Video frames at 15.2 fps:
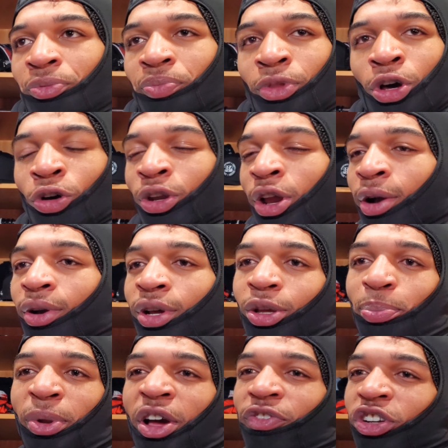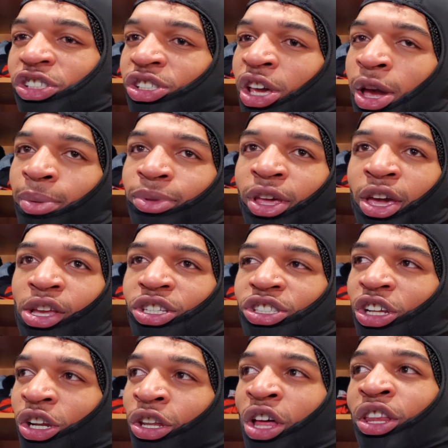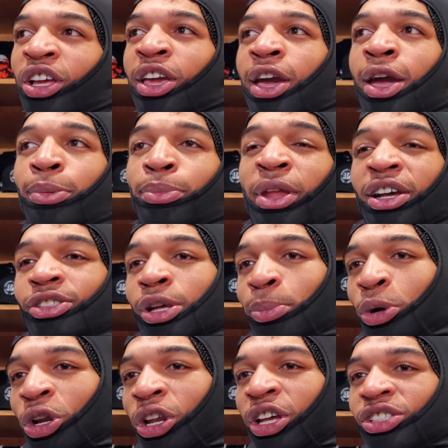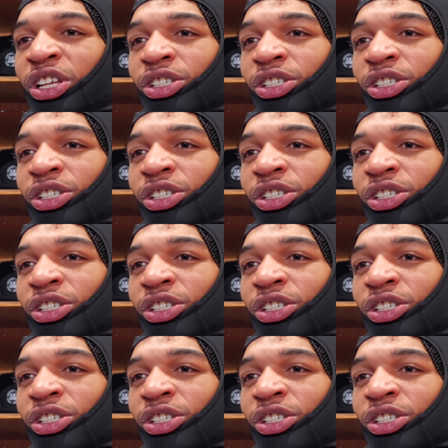No, not really. Playing for the same thing. Still another game next up on the list.